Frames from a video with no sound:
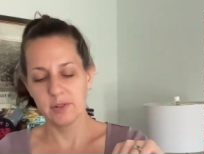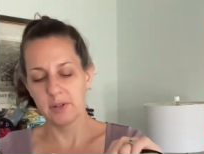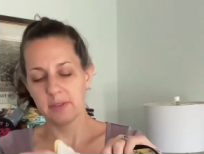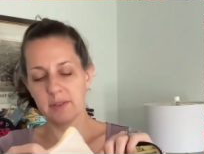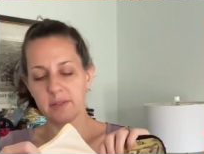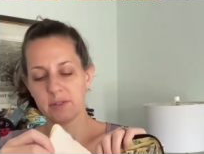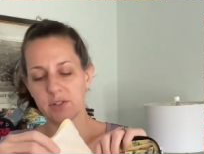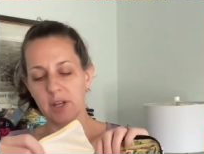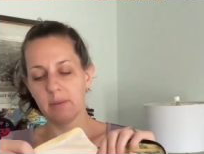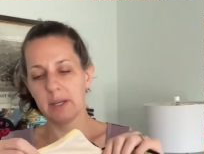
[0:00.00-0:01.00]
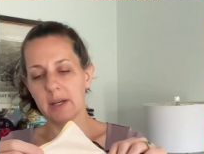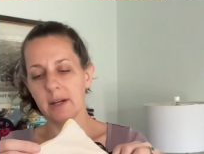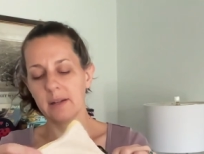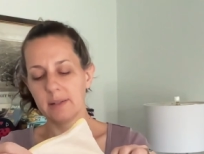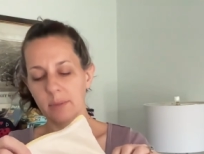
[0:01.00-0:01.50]
you get this chamois
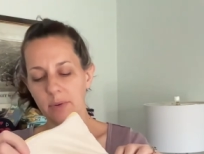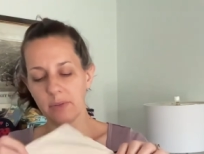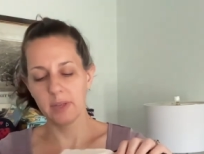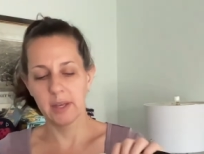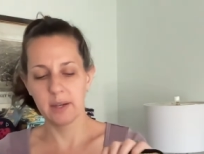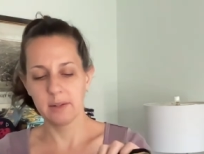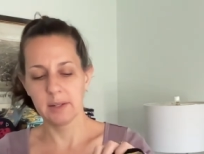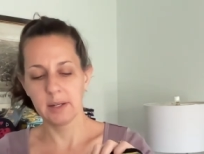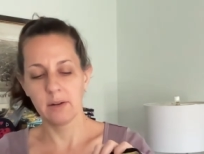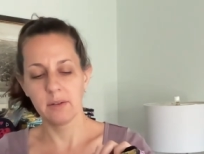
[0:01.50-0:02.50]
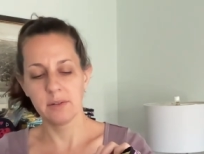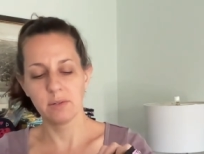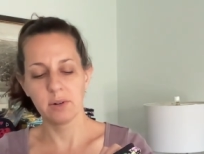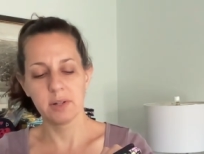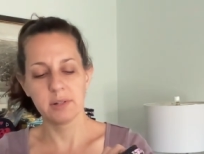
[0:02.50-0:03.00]
kind of zipper thing and you get all this
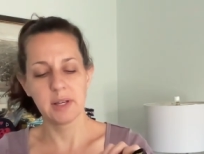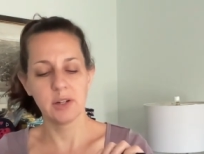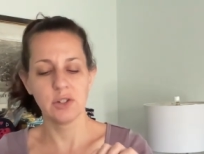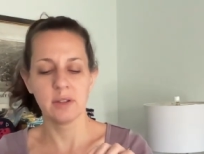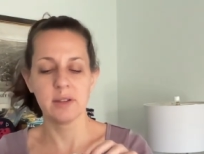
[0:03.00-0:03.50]
organization.